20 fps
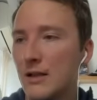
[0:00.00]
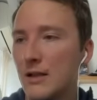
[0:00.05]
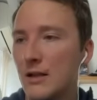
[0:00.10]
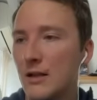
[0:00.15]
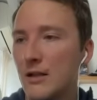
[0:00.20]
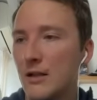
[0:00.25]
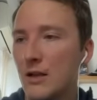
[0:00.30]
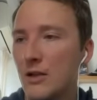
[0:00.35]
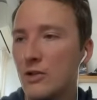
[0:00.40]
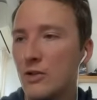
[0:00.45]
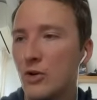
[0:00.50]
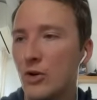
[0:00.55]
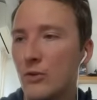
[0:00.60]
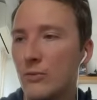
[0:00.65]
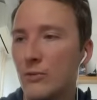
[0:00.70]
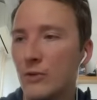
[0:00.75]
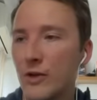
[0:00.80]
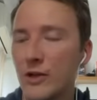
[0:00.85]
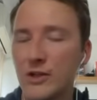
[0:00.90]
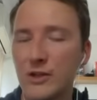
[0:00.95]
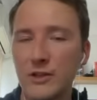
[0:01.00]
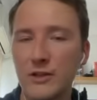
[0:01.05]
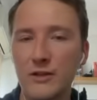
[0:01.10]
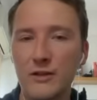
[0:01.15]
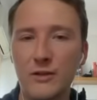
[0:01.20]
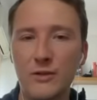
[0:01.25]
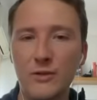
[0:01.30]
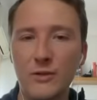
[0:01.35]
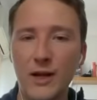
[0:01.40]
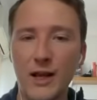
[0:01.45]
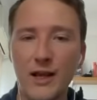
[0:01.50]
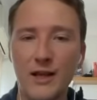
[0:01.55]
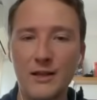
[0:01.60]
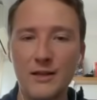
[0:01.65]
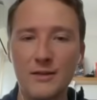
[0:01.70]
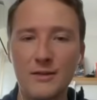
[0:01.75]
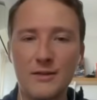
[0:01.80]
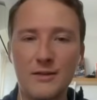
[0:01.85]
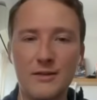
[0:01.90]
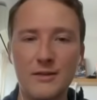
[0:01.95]
A large corporation who
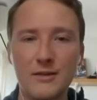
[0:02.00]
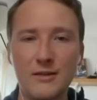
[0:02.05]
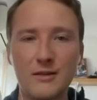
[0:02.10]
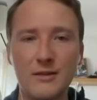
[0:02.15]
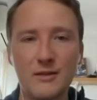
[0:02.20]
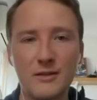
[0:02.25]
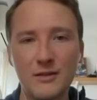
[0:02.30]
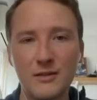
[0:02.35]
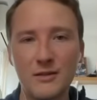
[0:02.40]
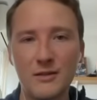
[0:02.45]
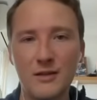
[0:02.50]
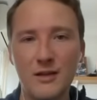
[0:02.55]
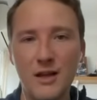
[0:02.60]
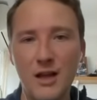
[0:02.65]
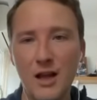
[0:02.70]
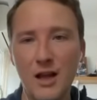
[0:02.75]
has a